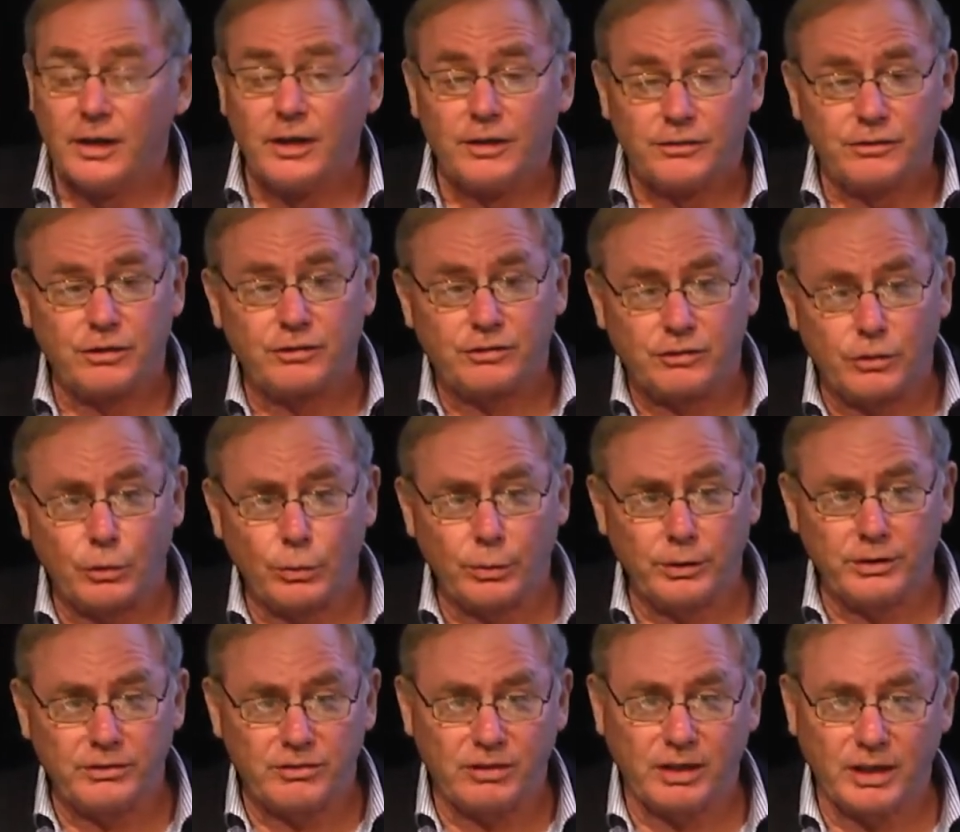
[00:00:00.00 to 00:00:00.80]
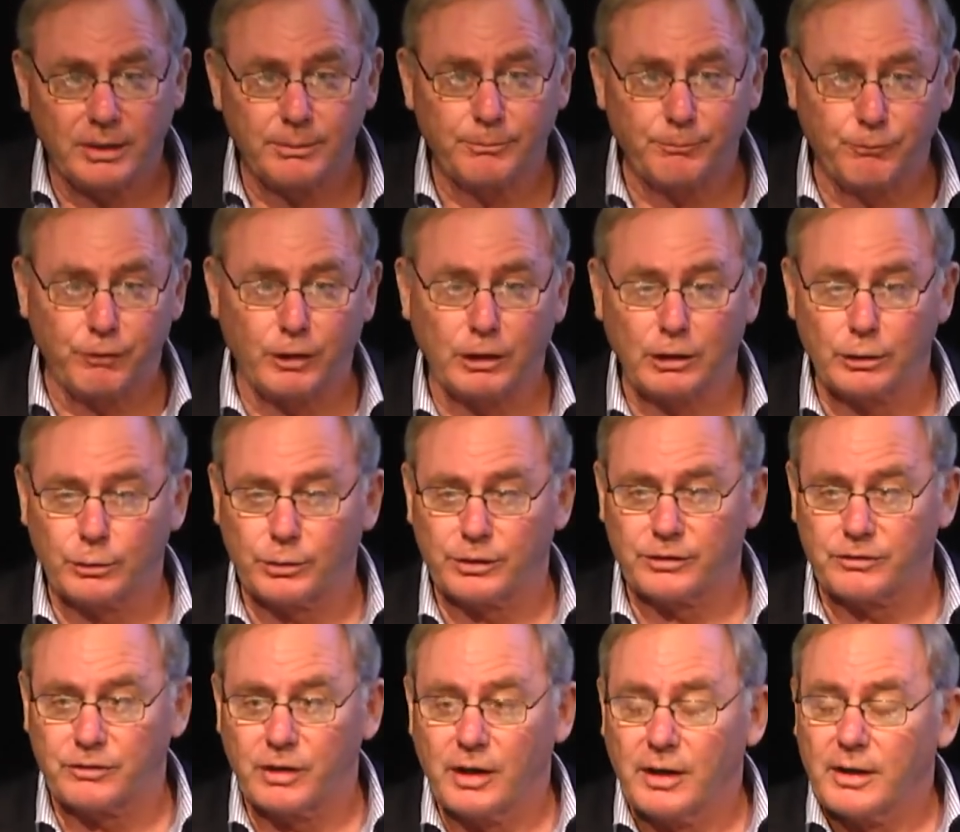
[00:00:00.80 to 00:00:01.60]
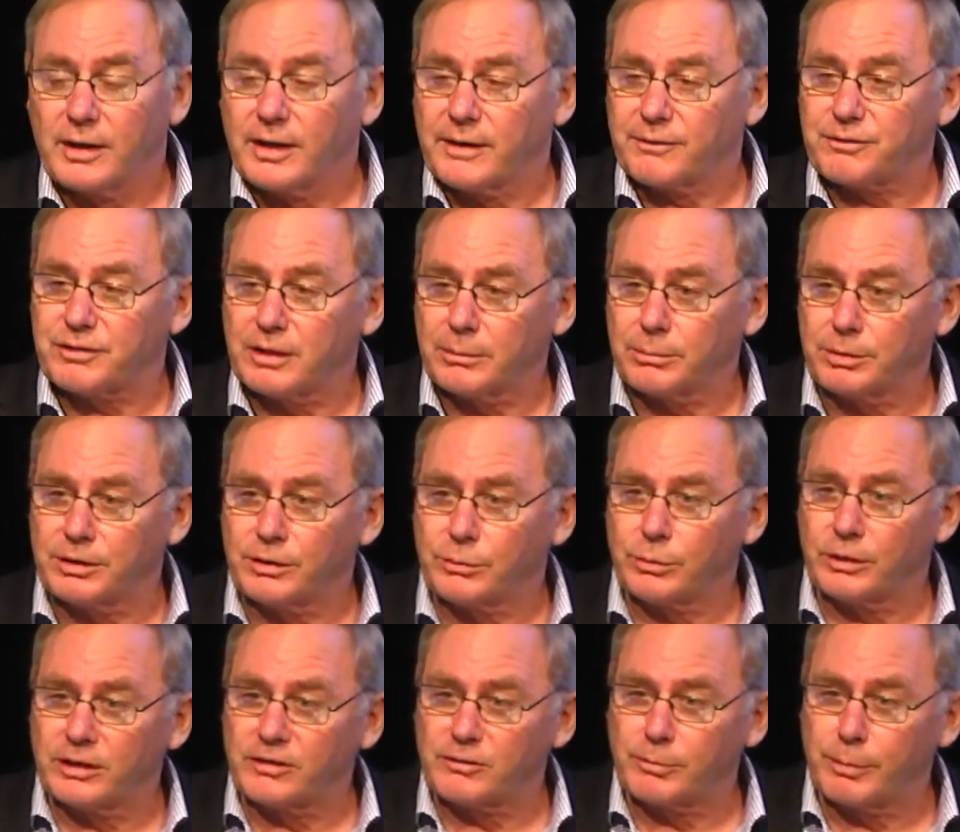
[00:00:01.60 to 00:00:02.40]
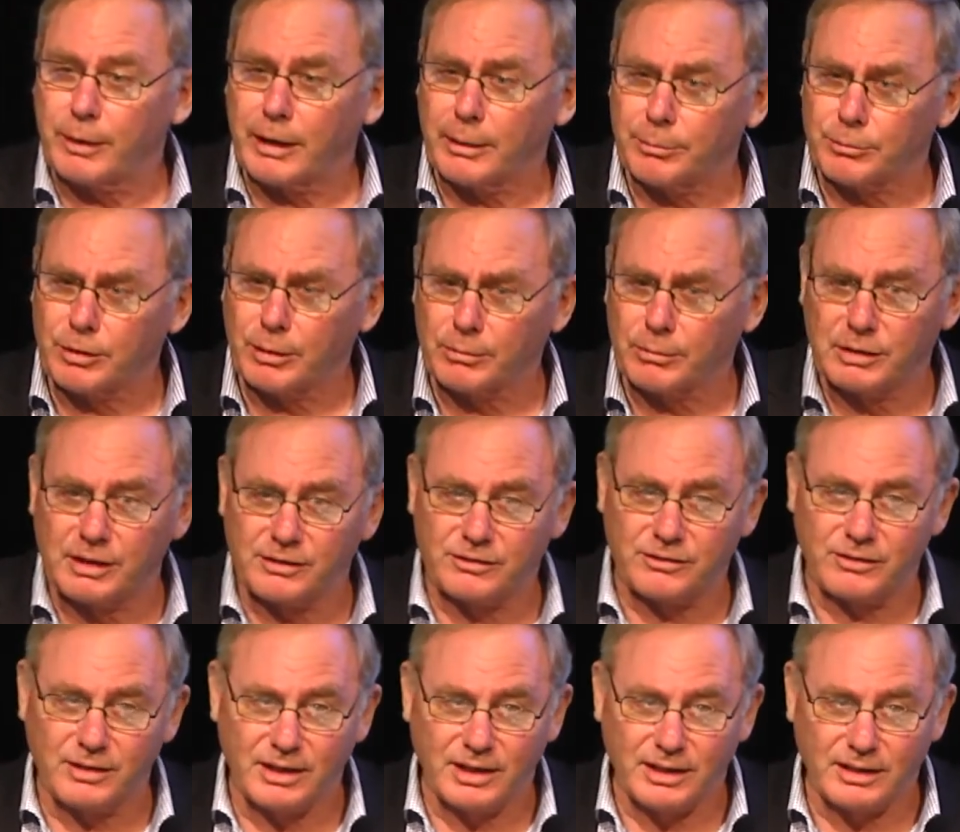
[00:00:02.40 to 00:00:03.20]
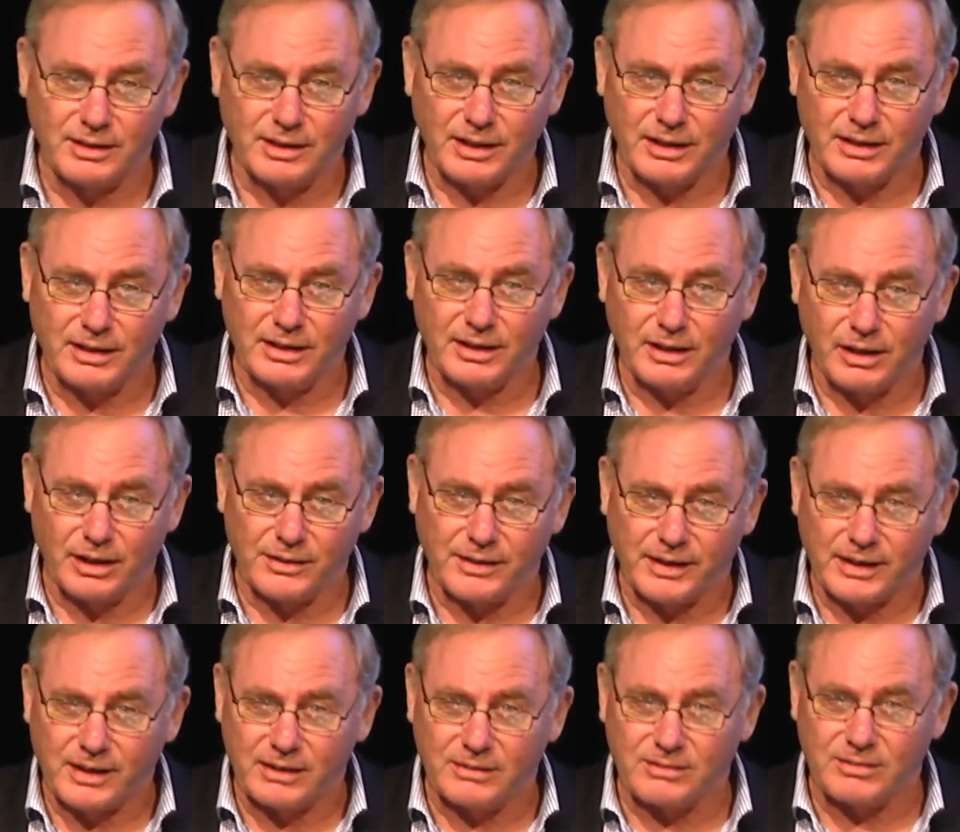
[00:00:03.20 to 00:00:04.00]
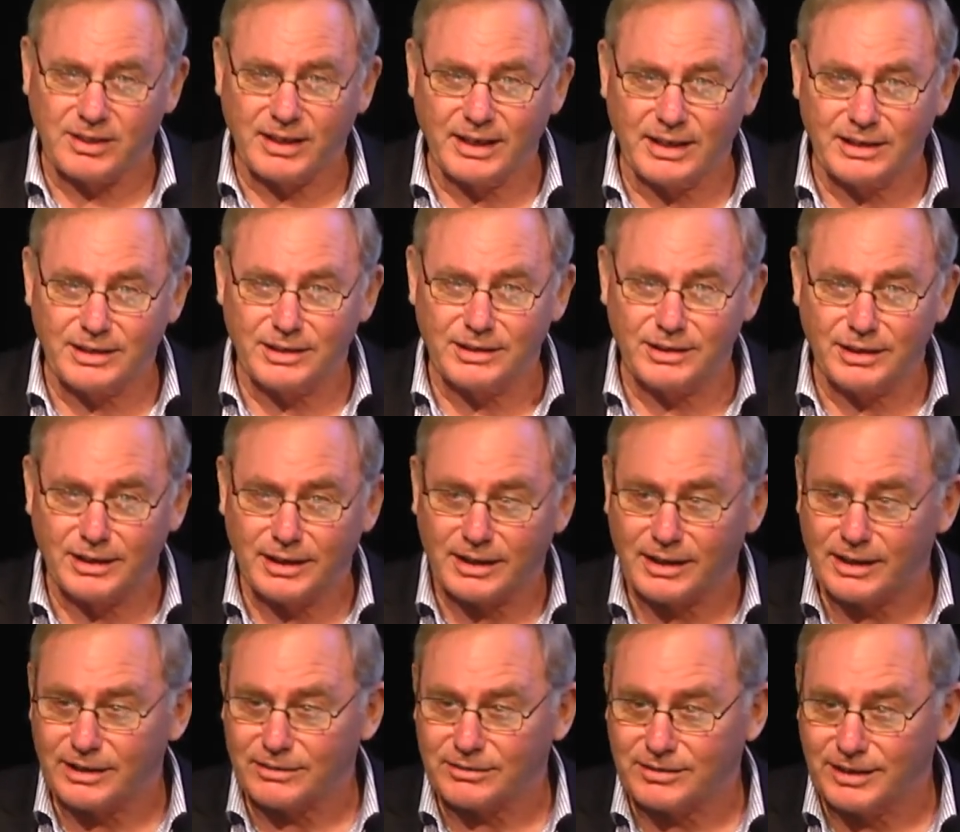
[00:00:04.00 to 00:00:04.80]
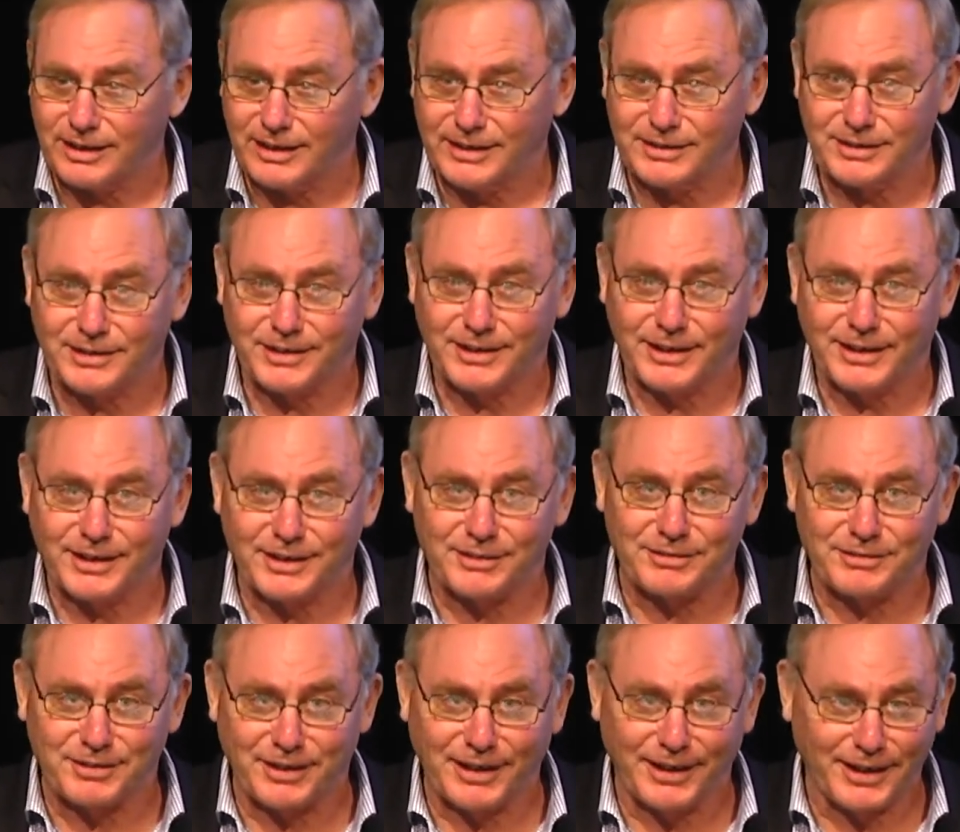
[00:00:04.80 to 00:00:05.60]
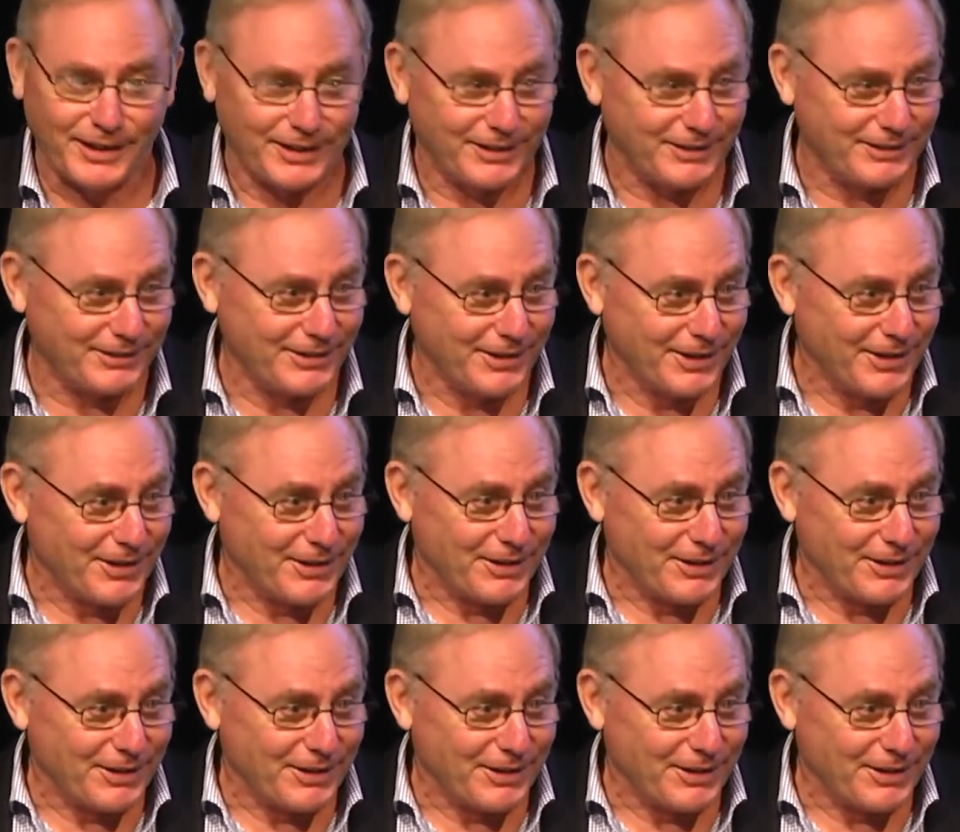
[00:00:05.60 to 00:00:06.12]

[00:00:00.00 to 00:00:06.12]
So story, team, followers, if somebody rings me up and listening and they get 10 and then they get 10 and they get 10,